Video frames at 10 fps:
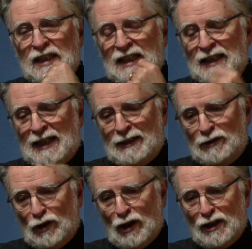He'd had
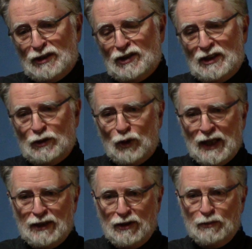dogs, he
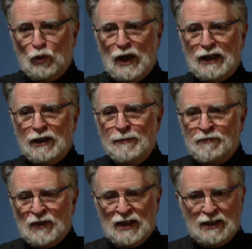trained them well,
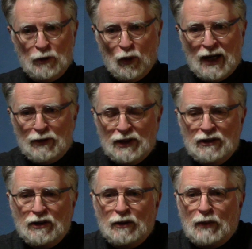go out
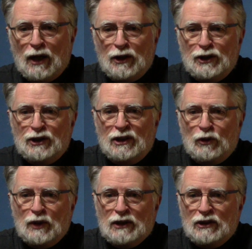into the marsh in the
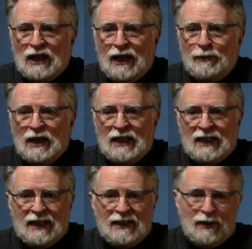wintertime.
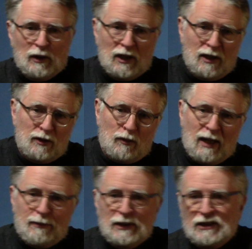They would hunt
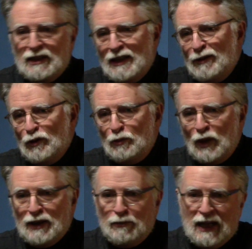rabbits, and he would
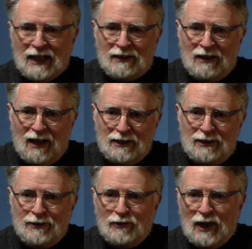bring back
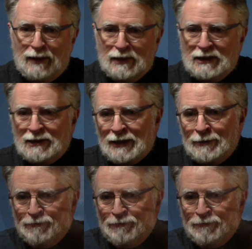lots of rabbits.